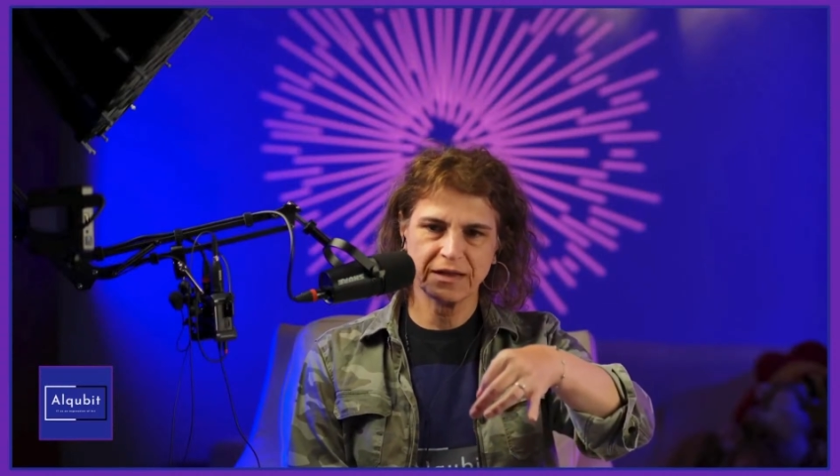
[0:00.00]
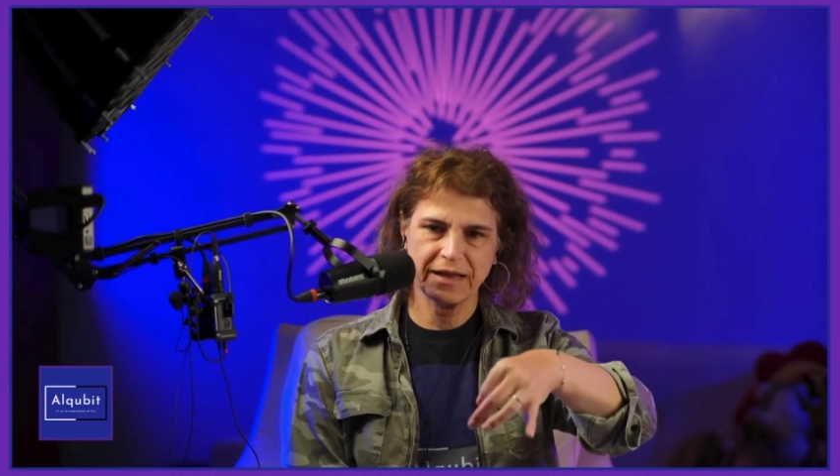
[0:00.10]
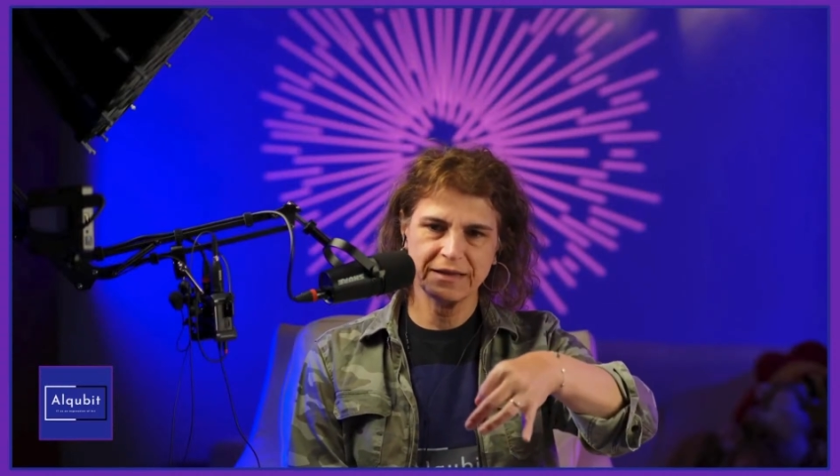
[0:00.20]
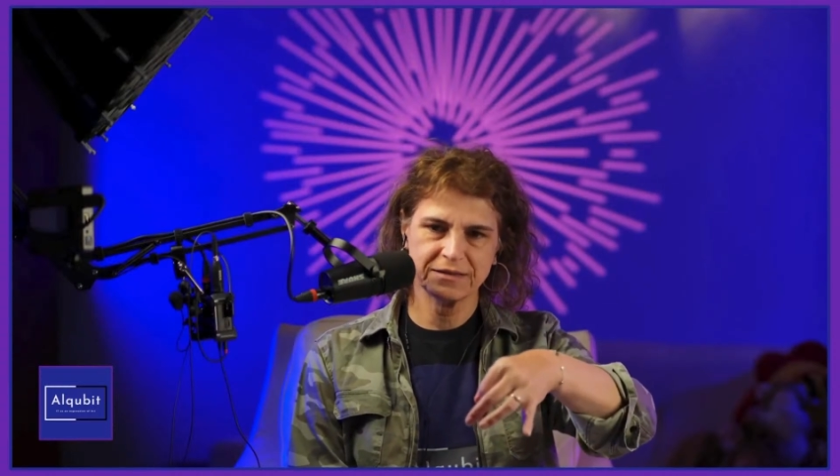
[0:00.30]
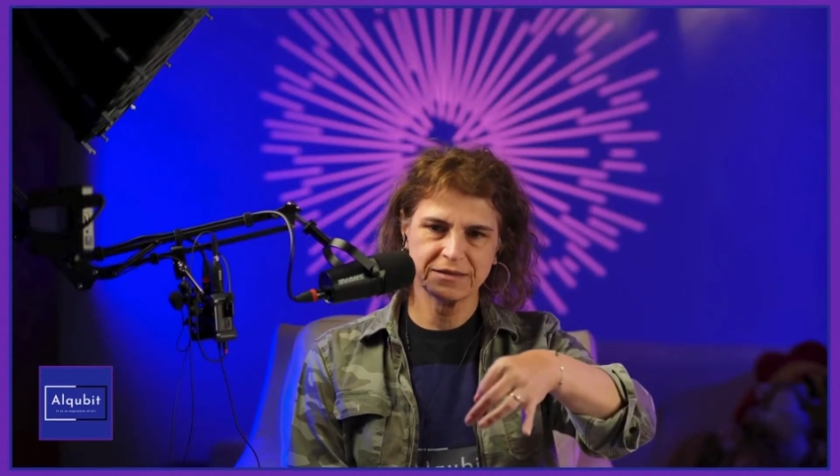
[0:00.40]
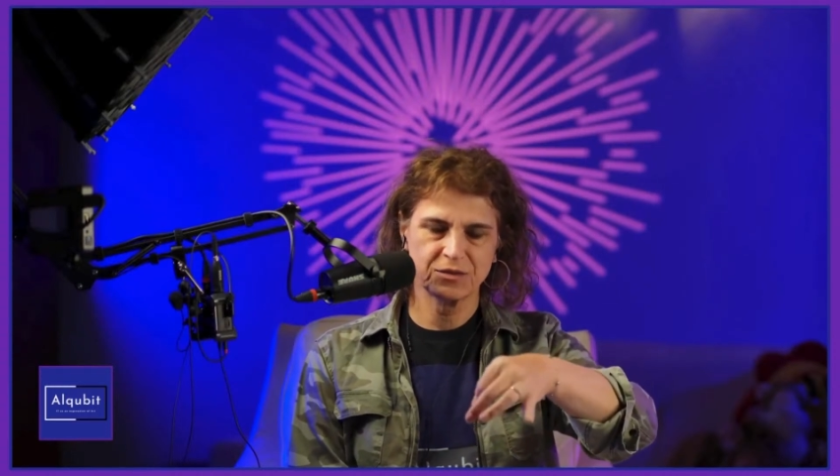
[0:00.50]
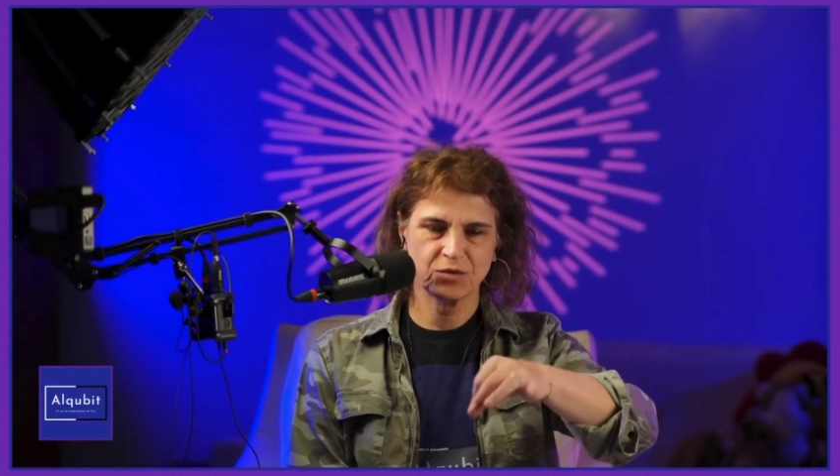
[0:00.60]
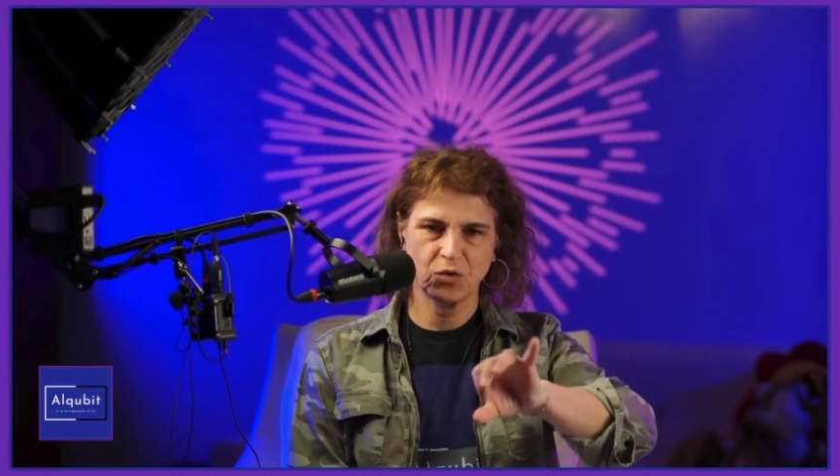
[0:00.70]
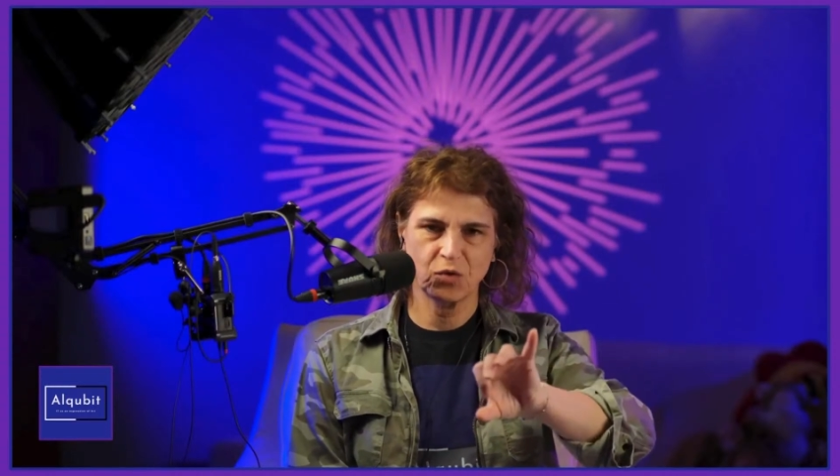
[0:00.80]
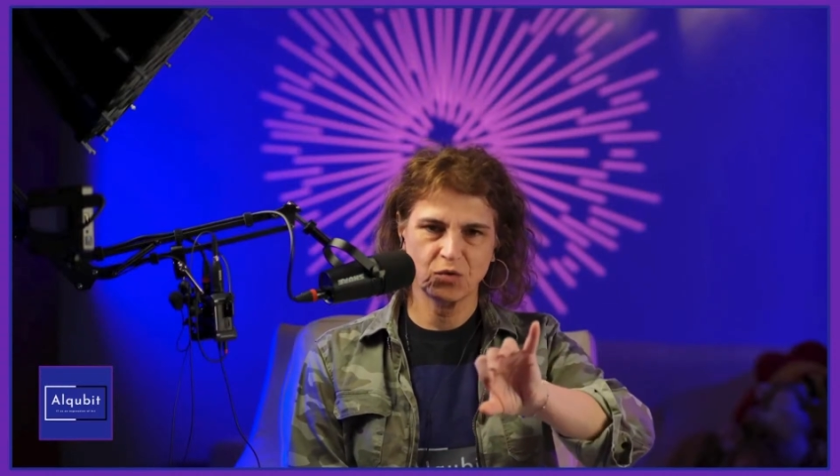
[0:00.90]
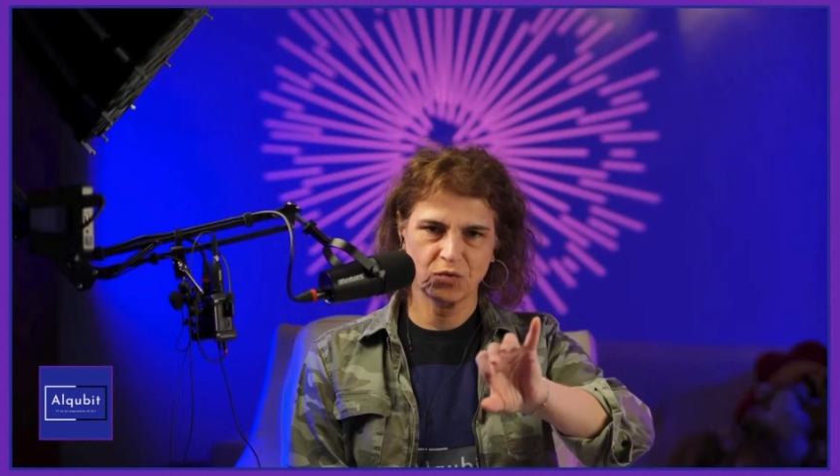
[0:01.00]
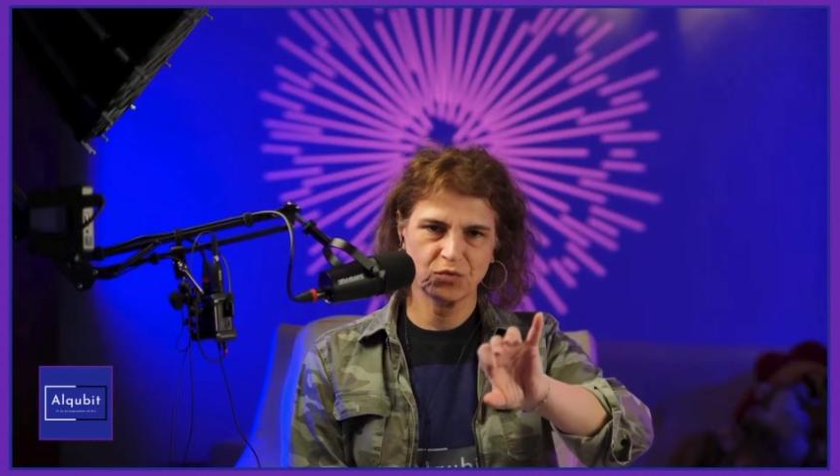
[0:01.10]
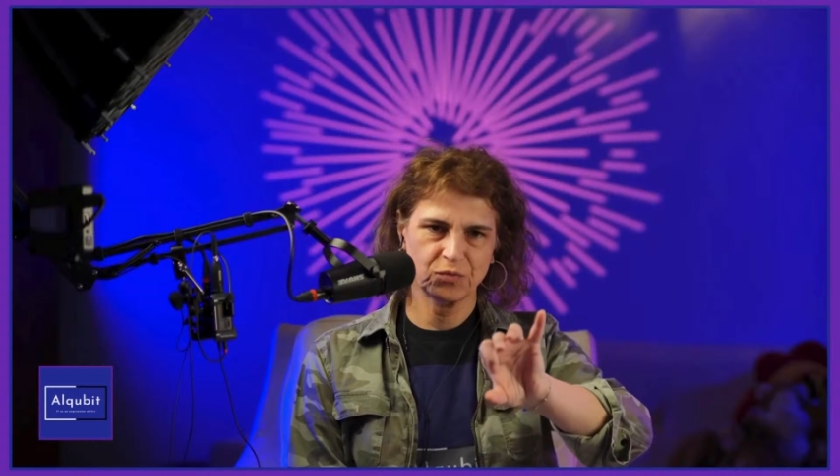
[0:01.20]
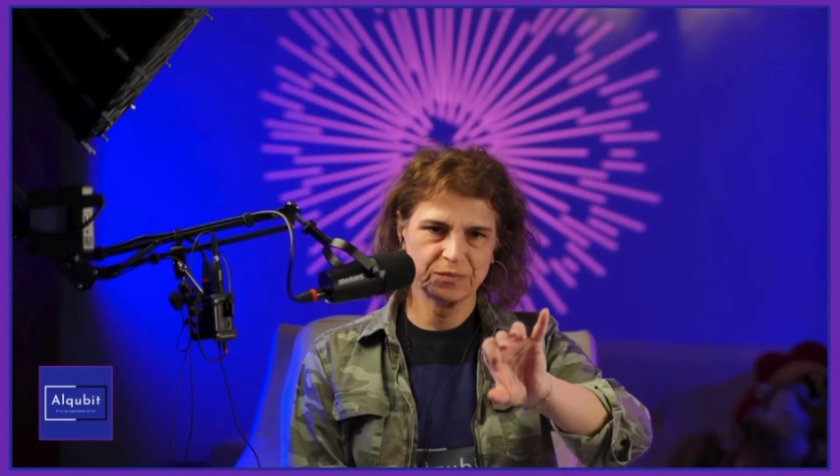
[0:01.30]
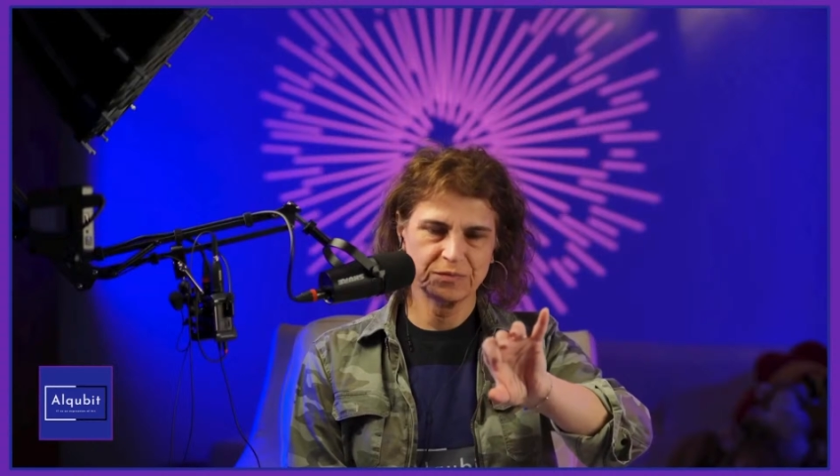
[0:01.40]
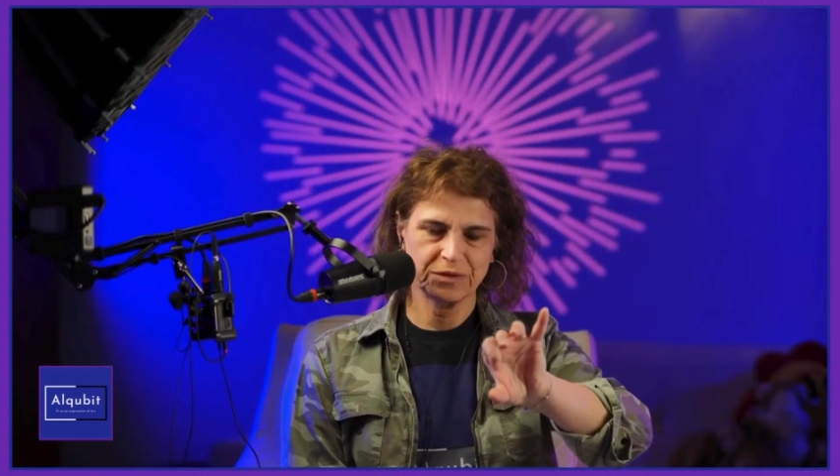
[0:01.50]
lens or